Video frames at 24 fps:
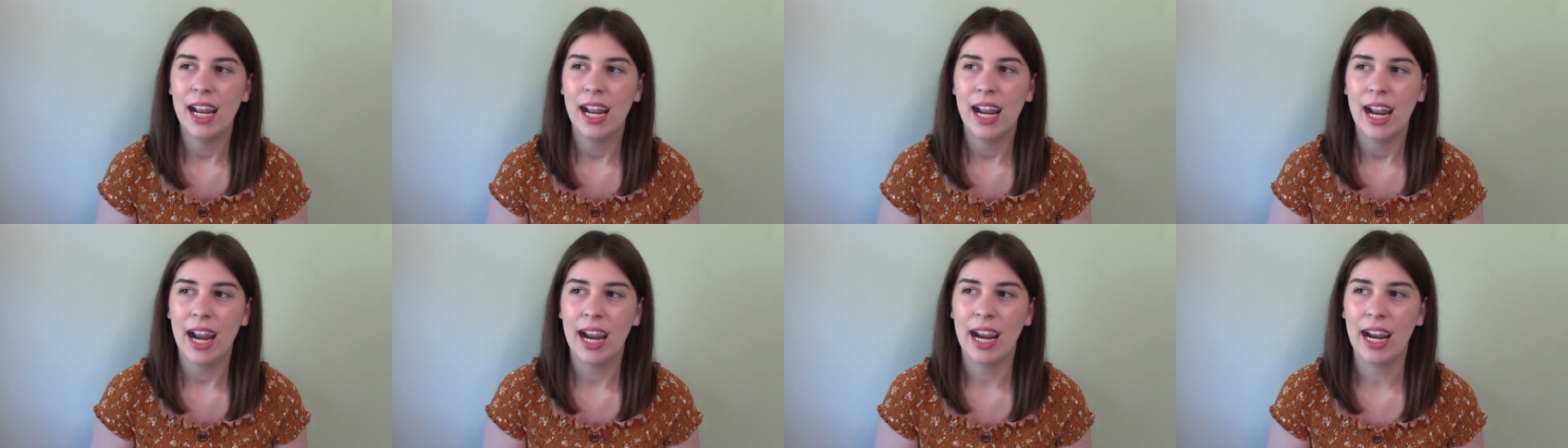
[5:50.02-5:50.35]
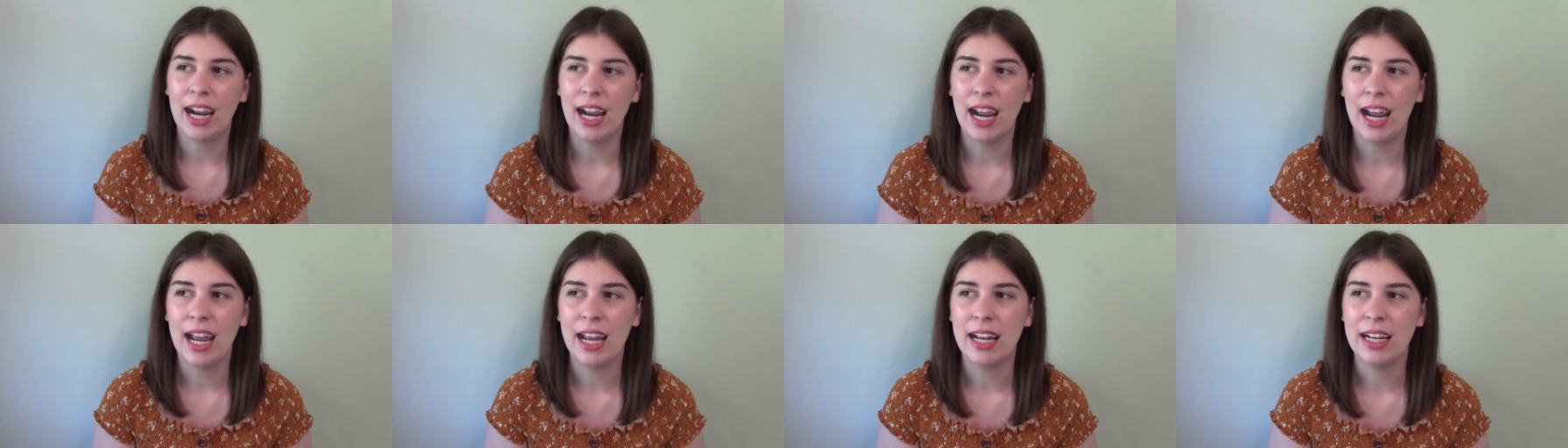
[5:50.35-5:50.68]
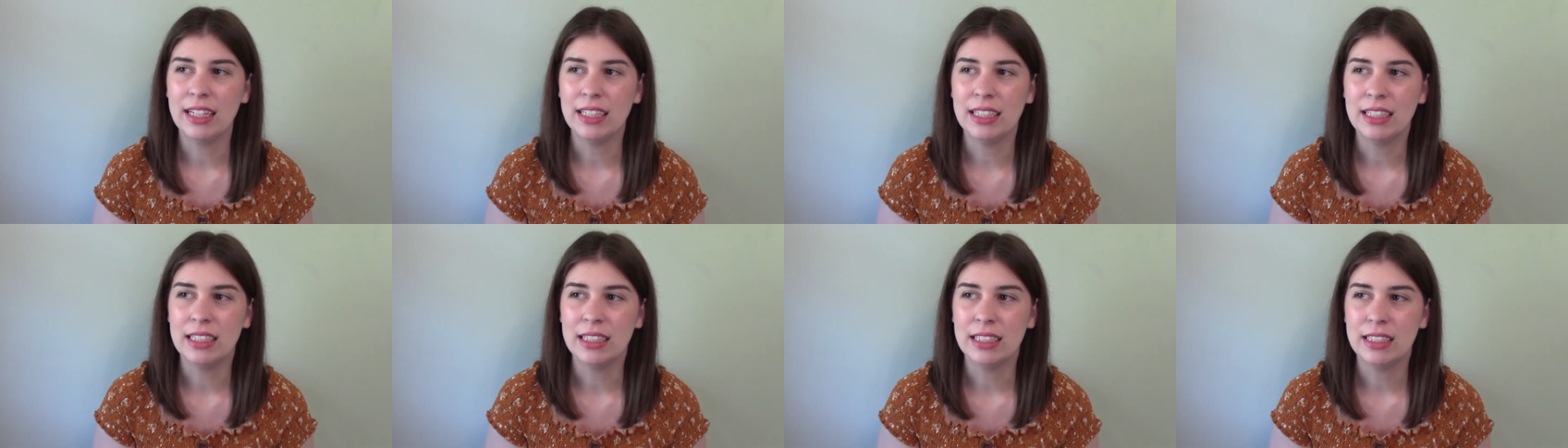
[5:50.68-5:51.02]

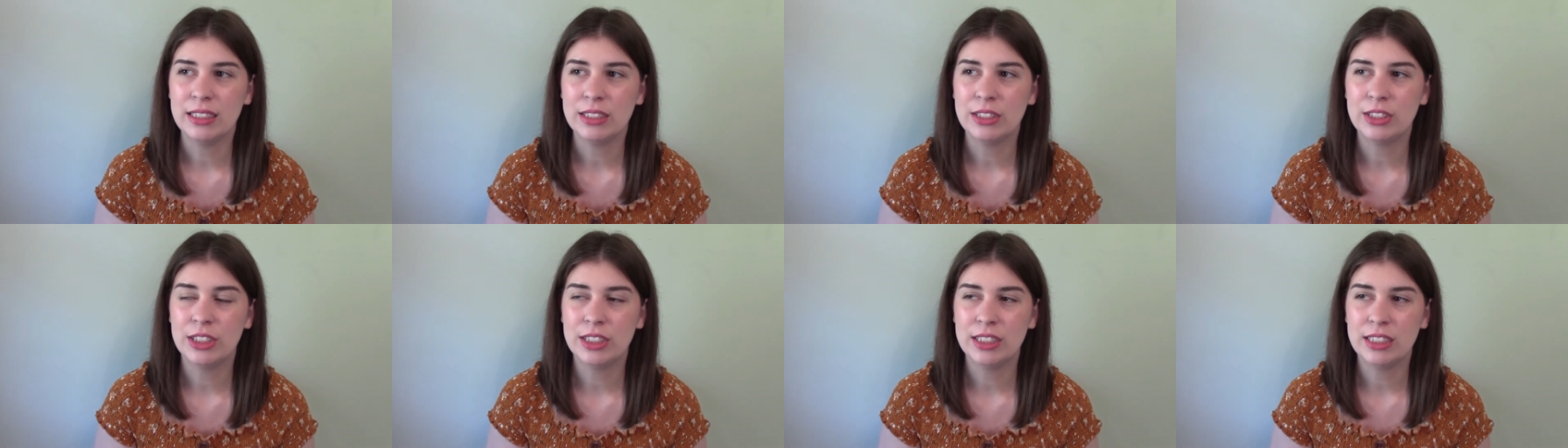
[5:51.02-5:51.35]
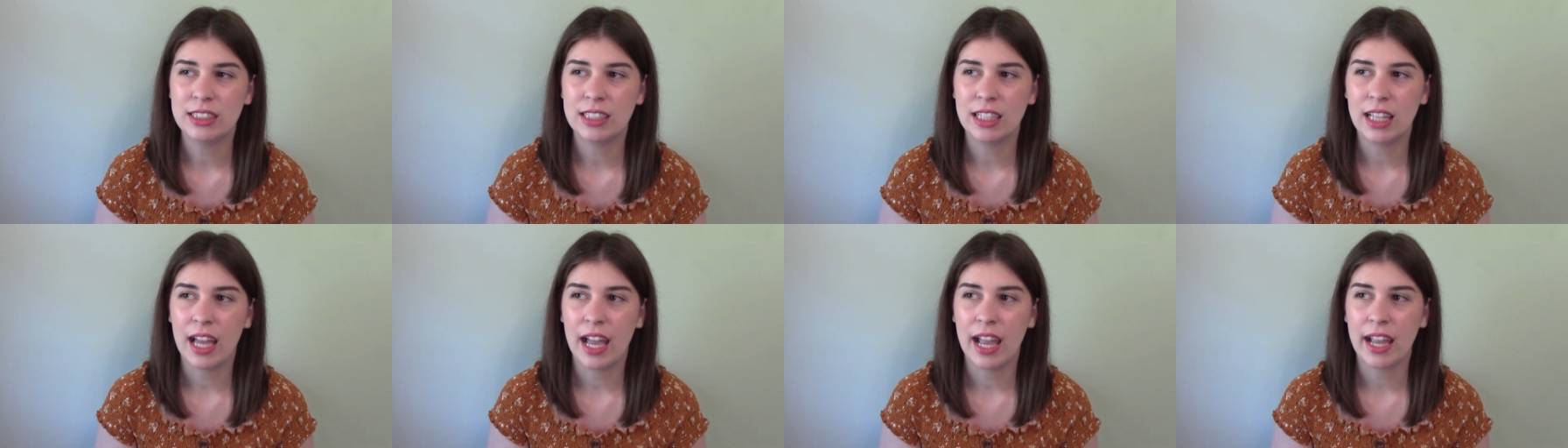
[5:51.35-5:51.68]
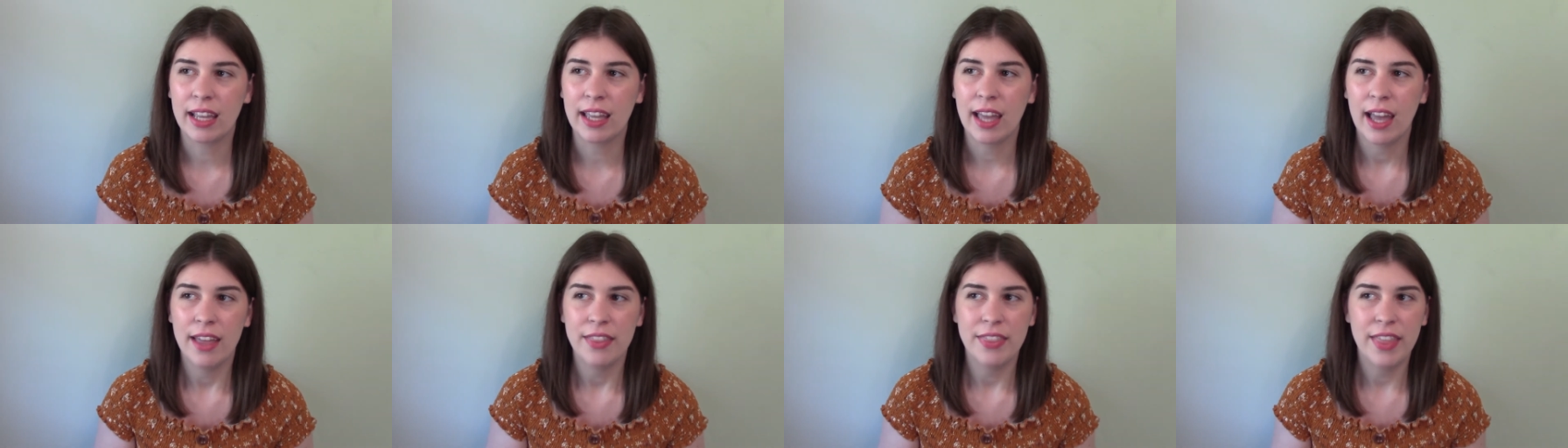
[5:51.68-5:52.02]
And she's
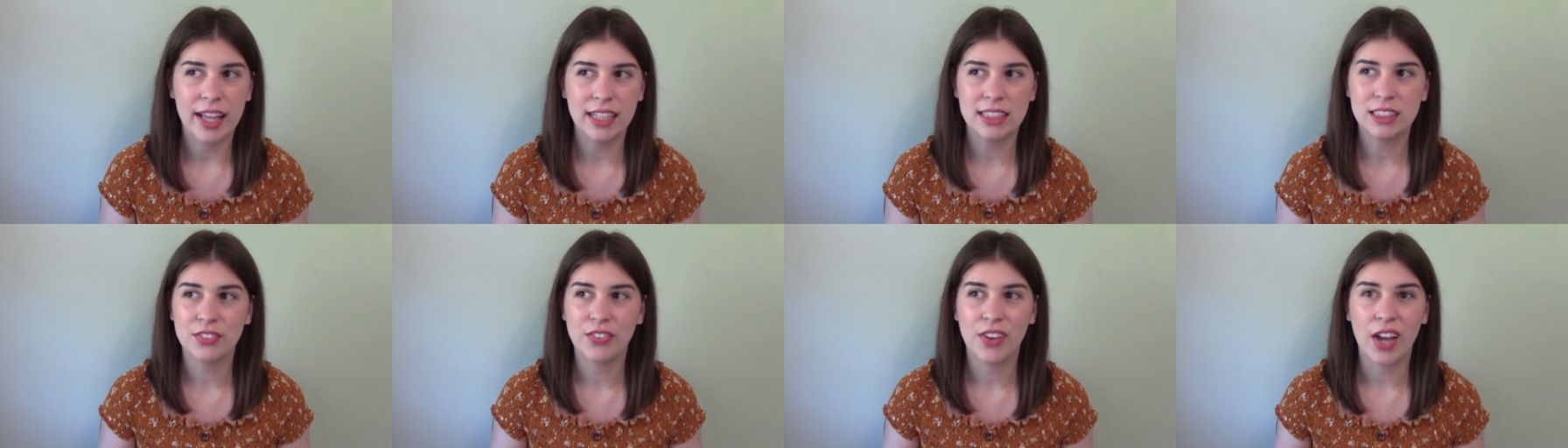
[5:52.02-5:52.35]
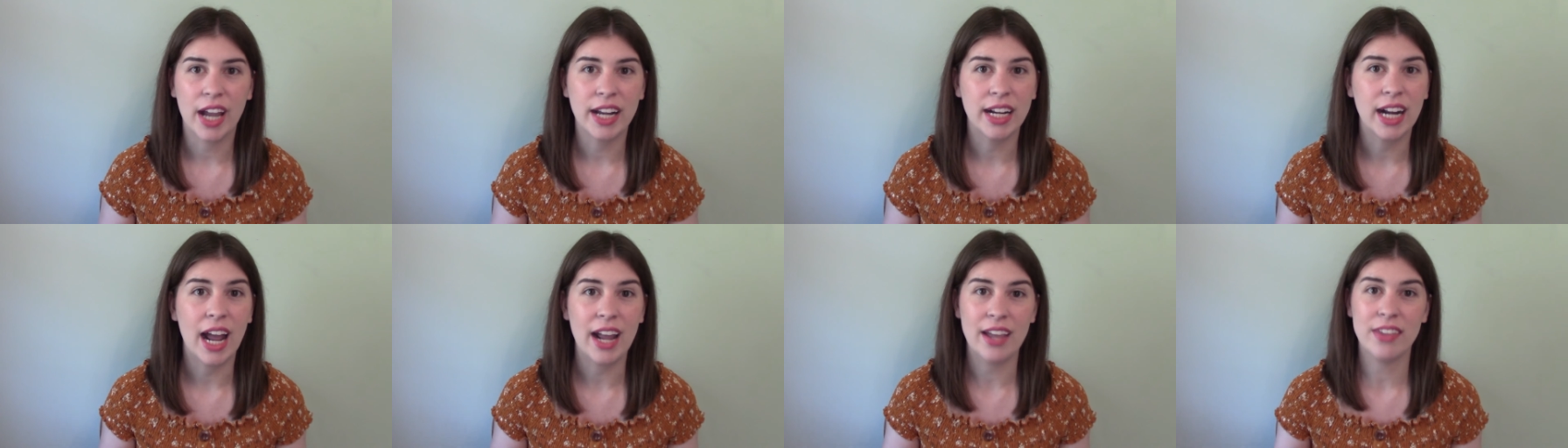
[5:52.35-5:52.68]
like, "That's fine.